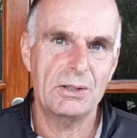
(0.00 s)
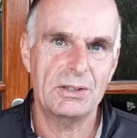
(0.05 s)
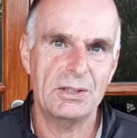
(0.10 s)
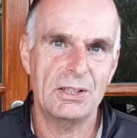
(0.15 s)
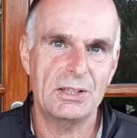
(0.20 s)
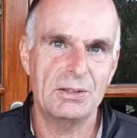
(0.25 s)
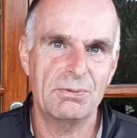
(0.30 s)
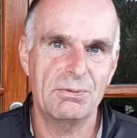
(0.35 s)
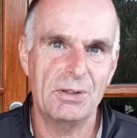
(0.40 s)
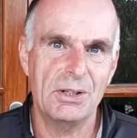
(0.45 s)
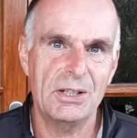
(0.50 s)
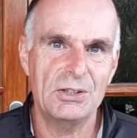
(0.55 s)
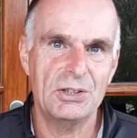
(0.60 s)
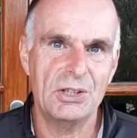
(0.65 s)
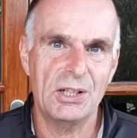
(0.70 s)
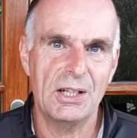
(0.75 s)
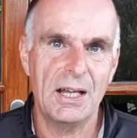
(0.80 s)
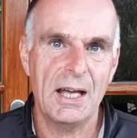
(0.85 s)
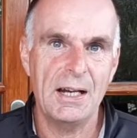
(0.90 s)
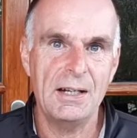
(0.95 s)
to this village
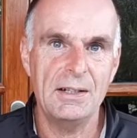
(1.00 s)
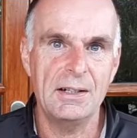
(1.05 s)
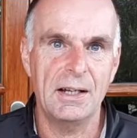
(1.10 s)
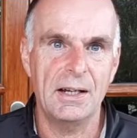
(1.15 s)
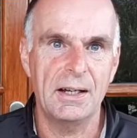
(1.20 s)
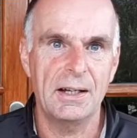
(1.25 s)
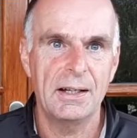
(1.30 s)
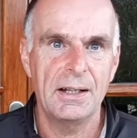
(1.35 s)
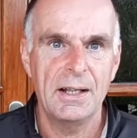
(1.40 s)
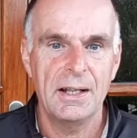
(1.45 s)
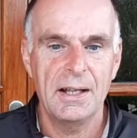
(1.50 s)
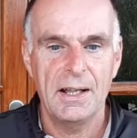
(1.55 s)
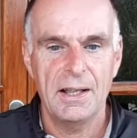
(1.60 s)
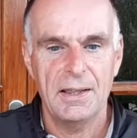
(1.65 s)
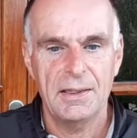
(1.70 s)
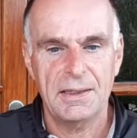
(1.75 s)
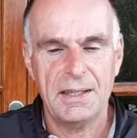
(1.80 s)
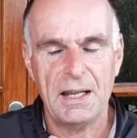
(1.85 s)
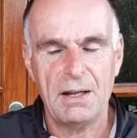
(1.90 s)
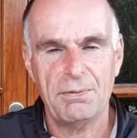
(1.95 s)
in Kenya,
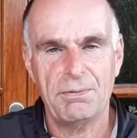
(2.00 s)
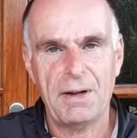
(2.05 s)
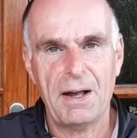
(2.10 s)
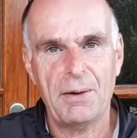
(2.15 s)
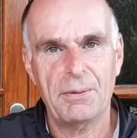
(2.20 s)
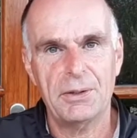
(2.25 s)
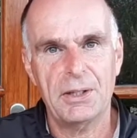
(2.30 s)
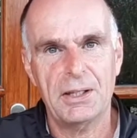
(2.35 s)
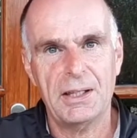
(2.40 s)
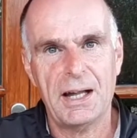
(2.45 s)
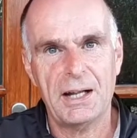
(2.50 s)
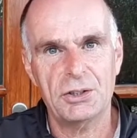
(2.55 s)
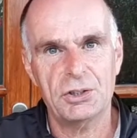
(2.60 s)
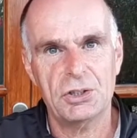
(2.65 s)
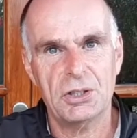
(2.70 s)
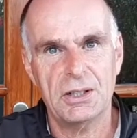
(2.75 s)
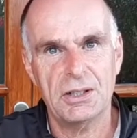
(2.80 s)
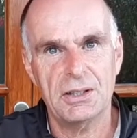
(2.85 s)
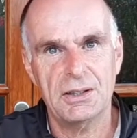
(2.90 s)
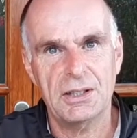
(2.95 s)
they found that
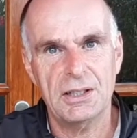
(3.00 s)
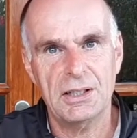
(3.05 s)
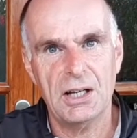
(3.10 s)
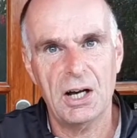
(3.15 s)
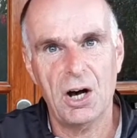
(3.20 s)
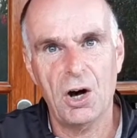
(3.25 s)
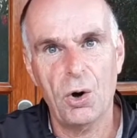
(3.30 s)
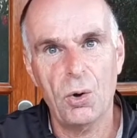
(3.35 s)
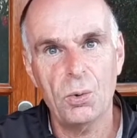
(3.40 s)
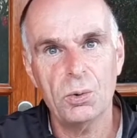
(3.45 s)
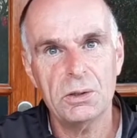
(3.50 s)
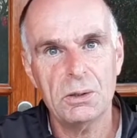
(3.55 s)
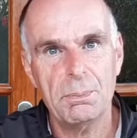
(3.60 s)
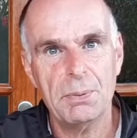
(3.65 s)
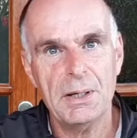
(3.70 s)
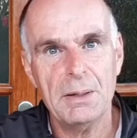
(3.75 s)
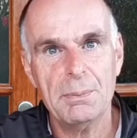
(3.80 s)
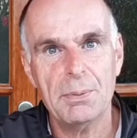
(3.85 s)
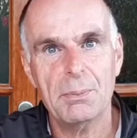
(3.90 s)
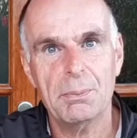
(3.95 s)
actually the older
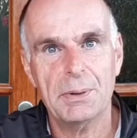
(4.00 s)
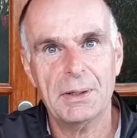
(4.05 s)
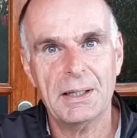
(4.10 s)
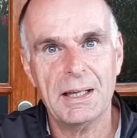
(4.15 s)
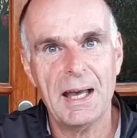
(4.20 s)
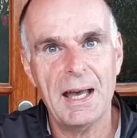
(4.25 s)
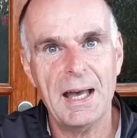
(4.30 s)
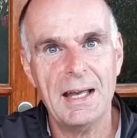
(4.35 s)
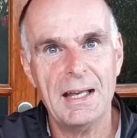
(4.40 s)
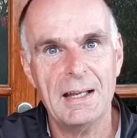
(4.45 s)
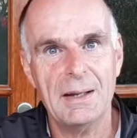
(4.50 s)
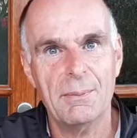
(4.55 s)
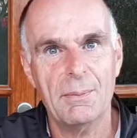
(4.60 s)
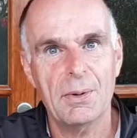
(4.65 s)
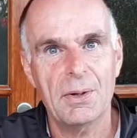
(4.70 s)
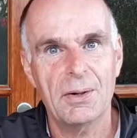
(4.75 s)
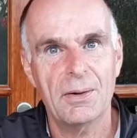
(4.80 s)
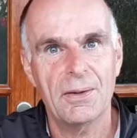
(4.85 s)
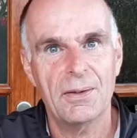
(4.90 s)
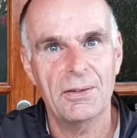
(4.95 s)
people became,
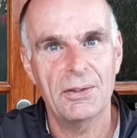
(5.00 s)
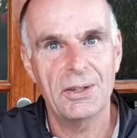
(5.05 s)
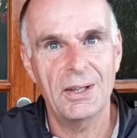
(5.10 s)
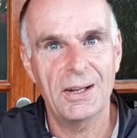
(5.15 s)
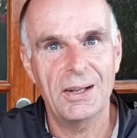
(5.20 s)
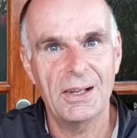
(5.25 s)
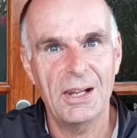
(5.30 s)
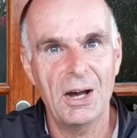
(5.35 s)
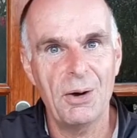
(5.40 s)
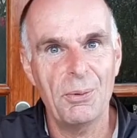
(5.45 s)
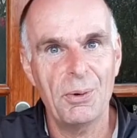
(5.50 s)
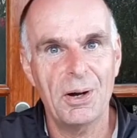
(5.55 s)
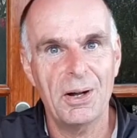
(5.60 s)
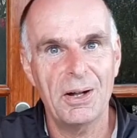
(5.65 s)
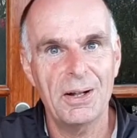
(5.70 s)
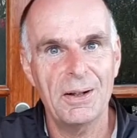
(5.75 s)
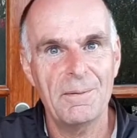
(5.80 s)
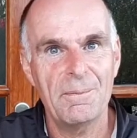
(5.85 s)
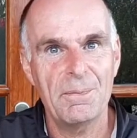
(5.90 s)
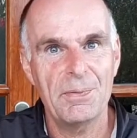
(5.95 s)
the
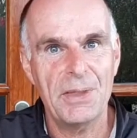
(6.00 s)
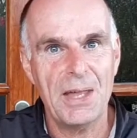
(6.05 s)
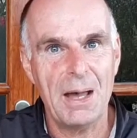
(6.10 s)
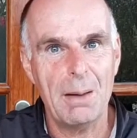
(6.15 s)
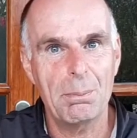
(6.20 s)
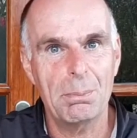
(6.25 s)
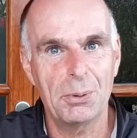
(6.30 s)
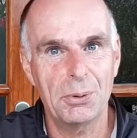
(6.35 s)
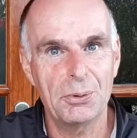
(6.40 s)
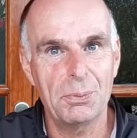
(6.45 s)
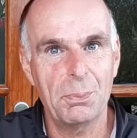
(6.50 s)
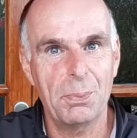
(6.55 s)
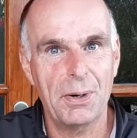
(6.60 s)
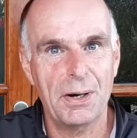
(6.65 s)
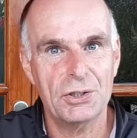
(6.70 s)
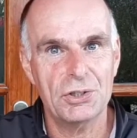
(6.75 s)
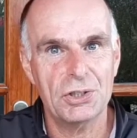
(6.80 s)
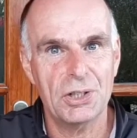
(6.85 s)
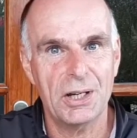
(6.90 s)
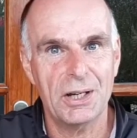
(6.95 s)
lower their blood
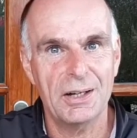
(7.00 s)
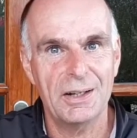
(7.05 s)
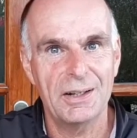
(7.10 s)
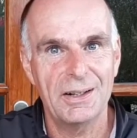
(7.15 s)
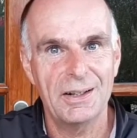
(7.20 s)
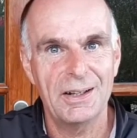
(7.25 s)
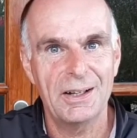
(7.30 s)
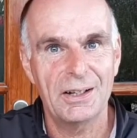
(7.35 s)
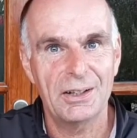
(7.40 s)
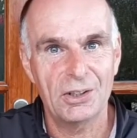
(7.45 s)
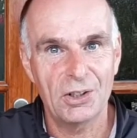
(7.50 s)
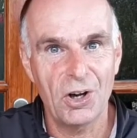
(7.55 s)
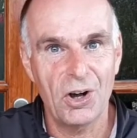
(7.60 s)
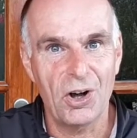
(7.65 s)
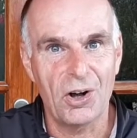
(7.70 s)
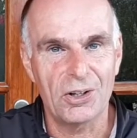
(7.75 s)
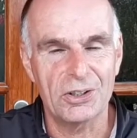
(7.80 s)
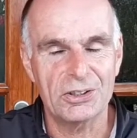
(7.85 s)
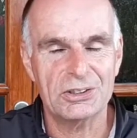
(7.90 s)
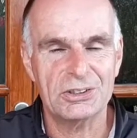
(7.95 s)
pressure
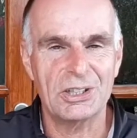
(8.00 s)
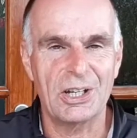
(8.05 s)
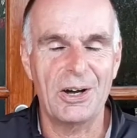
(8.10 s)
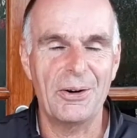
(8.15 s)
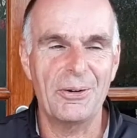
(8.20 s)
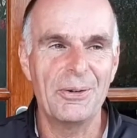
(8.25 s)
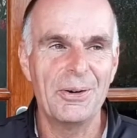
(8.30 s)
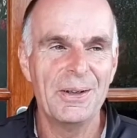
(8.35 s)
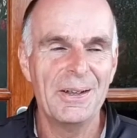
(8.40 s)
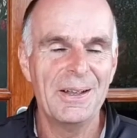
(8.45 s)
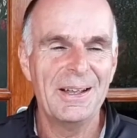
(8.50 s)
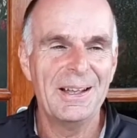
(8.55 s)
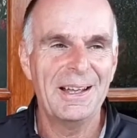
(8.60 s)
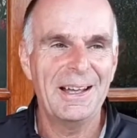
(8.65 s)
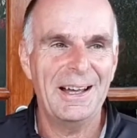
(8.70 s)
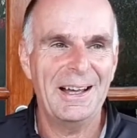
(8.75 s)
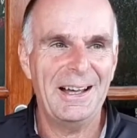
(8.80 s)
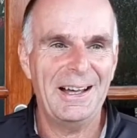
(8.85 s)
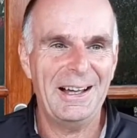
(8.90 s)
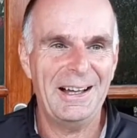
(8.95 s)
got. So
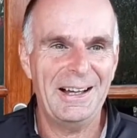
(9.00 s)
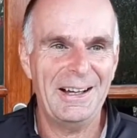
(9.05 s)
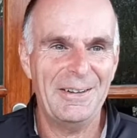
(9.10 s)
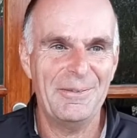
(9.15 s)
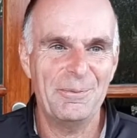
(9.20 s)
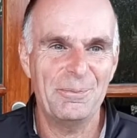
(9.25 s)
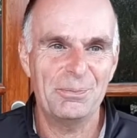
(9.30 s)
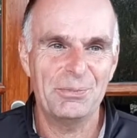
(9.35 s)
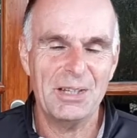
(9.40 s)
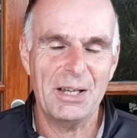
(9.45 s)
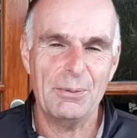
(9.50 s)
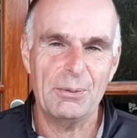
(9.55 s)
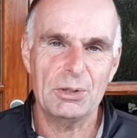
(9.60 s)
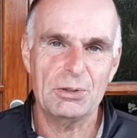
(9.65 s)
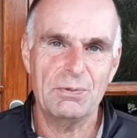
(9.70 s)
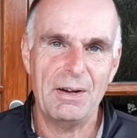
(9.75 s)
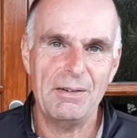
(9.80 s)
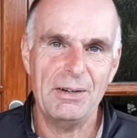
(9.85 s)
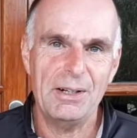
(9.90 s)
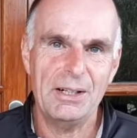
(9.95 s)
it was
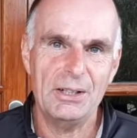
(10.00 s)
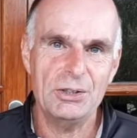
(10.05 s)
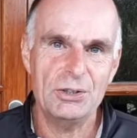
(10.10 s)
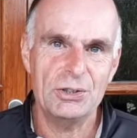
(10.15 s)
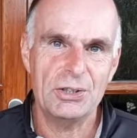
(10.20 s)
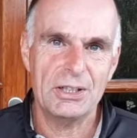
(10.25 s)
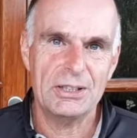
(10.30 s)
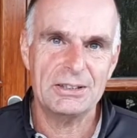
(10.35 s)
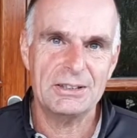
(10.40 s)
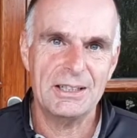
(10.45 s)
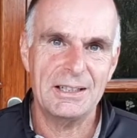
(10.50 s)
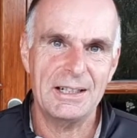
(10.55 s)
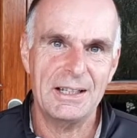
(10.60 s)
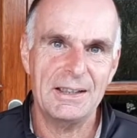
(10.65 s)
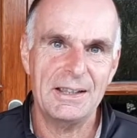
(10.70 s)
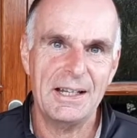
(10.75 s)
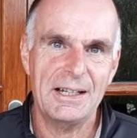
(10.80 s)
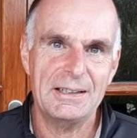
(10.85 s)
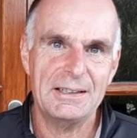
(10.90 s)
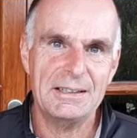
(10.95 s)
very interesting, and
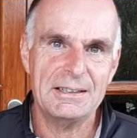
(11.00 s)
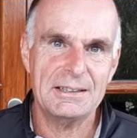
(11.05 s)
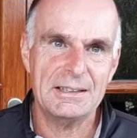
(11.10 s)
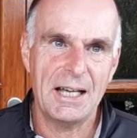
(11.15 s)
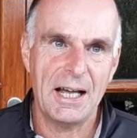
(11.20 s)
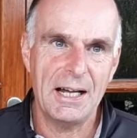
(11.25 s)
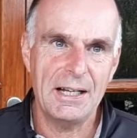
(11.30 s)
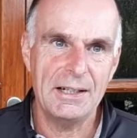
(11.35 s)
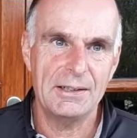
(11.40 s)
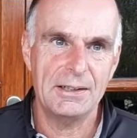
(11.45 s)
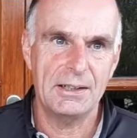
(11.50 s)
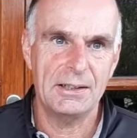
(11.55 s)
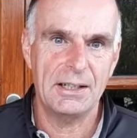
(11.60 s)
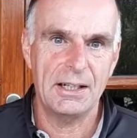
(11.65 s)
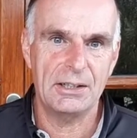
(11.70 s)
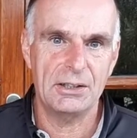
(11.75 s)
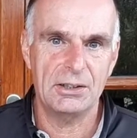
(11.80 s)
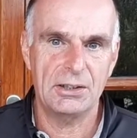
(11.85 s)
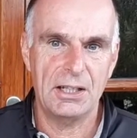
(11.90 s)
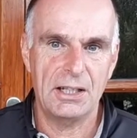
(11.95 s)
they decided,
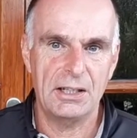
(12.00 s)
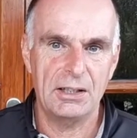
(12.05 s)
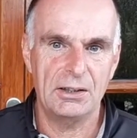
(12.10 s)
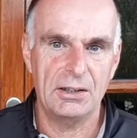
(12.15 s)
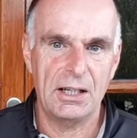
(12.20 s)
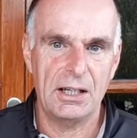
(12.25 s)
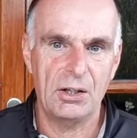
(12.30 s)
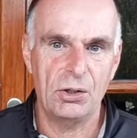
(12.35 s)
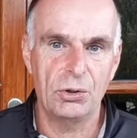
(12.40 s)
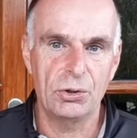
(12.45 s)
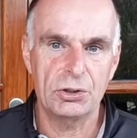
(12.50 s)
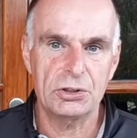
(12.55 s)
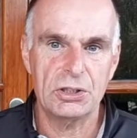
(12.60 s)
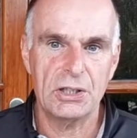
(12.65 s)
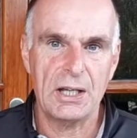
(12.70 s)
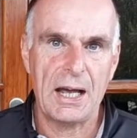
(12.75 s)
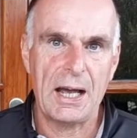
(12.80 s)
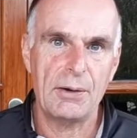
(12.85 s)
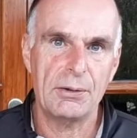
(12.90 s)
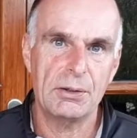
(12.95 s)
they looked at
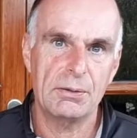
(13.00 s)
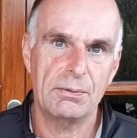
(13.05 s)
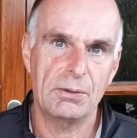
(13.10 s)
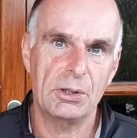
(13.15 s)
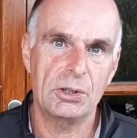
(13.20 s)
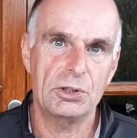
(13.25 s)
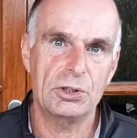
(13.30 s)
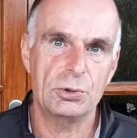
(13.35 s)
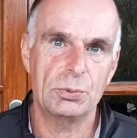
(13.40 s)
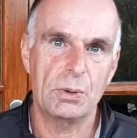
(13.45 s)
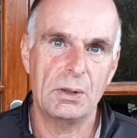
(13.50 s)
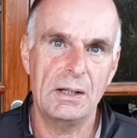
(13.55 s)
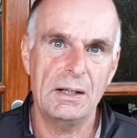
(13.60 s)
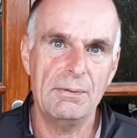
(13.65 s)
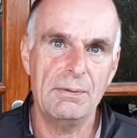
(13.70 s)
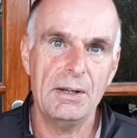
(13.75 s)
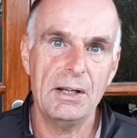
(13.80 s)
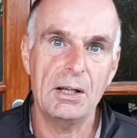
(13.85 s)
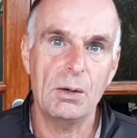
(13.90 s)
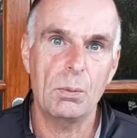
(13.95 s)
how the villagers were
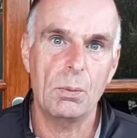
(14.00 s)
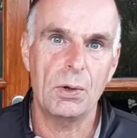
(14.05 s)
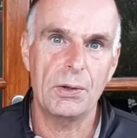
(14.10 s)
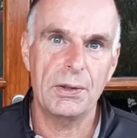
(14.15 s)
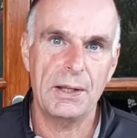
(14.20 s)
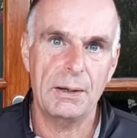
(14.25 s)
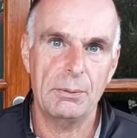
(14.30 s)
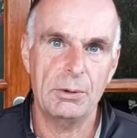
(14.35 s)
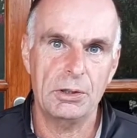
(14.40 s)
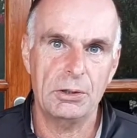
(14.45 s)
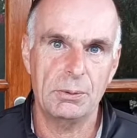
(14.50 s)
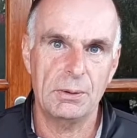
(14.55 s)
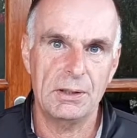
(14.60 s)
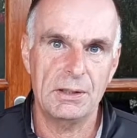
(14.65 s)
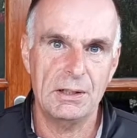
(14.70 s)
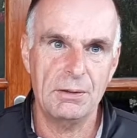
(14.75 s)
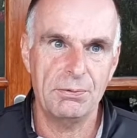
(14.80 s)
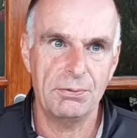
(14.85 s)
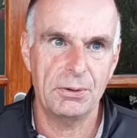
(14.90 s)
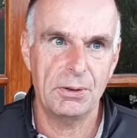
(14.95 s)
living and what they were doing
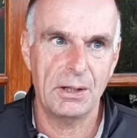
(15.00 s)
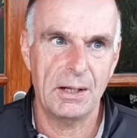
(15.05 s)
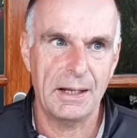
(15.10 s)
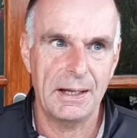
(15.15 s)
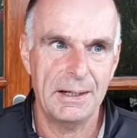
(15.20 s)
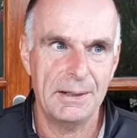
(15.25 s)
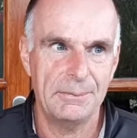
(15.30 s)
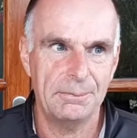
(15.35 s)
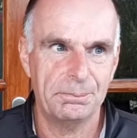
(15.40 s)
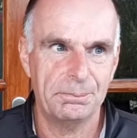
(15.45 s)
differently.